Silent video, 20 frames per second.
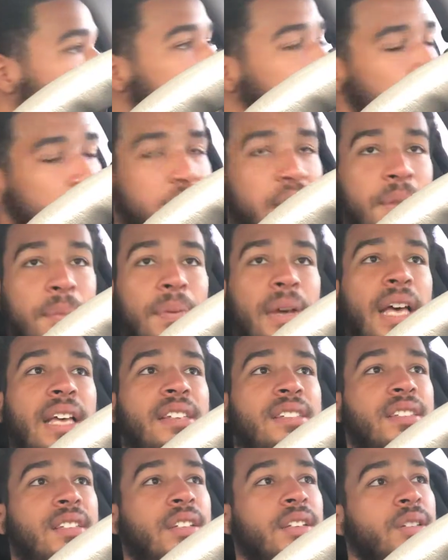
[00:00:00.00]
Getting
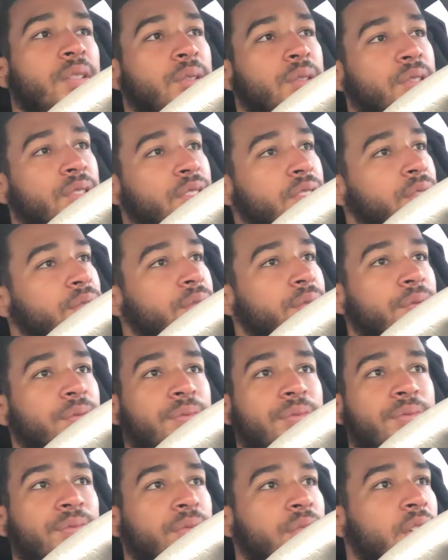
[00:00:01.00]
past the illusion.
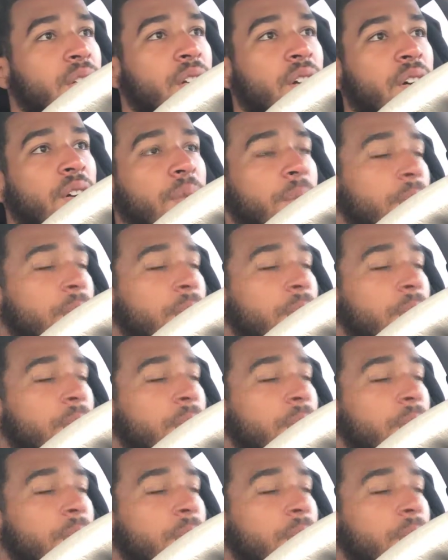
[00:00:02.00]
You know,